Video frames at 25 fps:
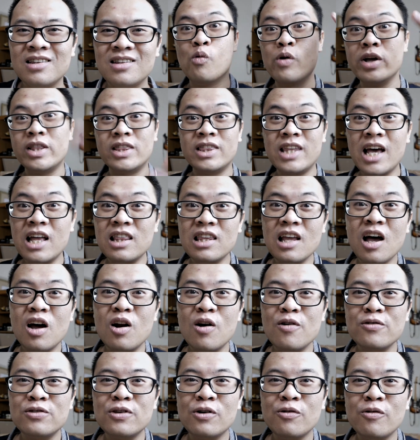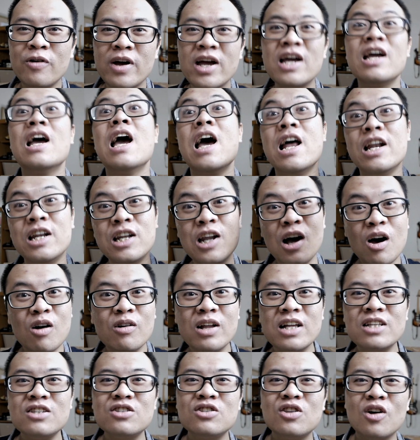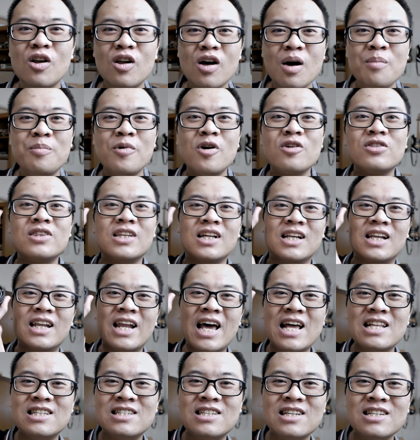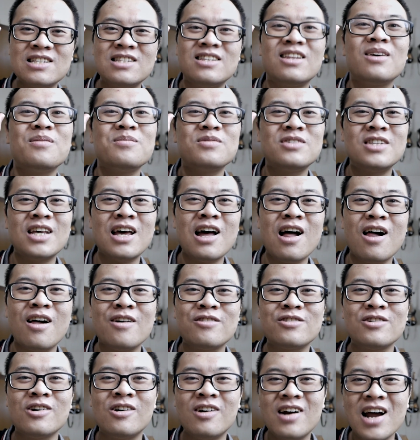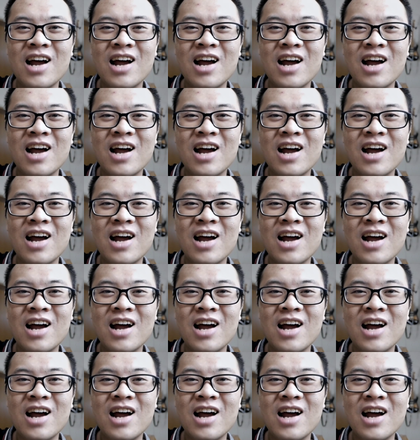With that out of the way, now let's talk about the lenses themselves,